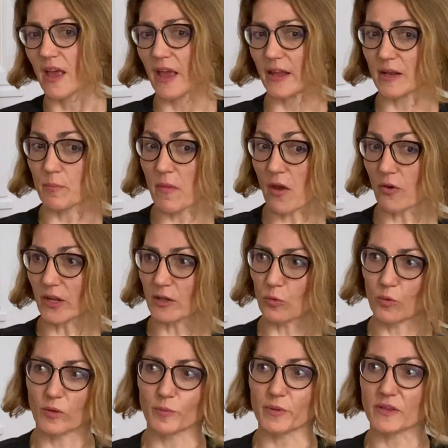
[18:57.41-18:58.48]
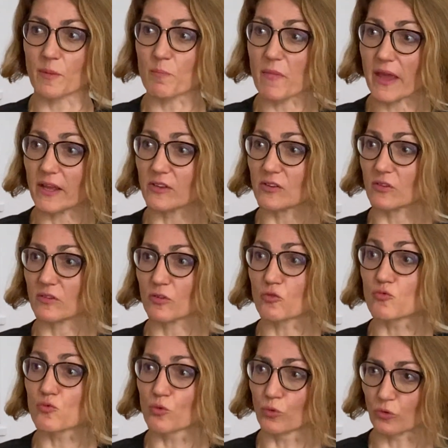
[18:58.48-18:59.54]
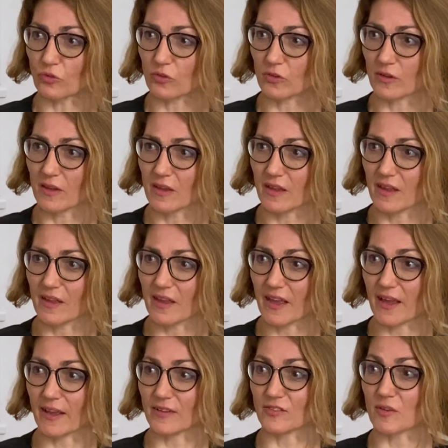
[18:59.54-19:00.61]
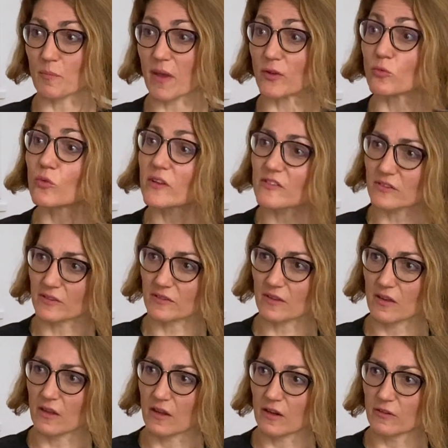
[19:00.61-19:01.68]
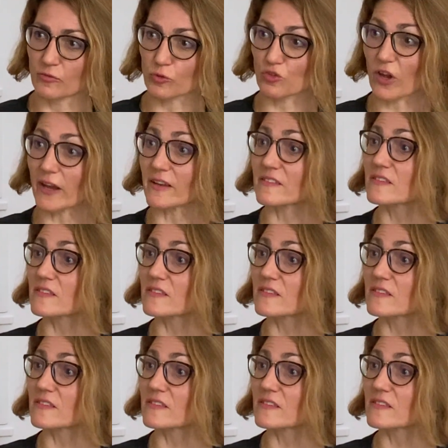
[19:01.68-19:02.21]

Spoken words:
And America will be the main root and the main reason for China's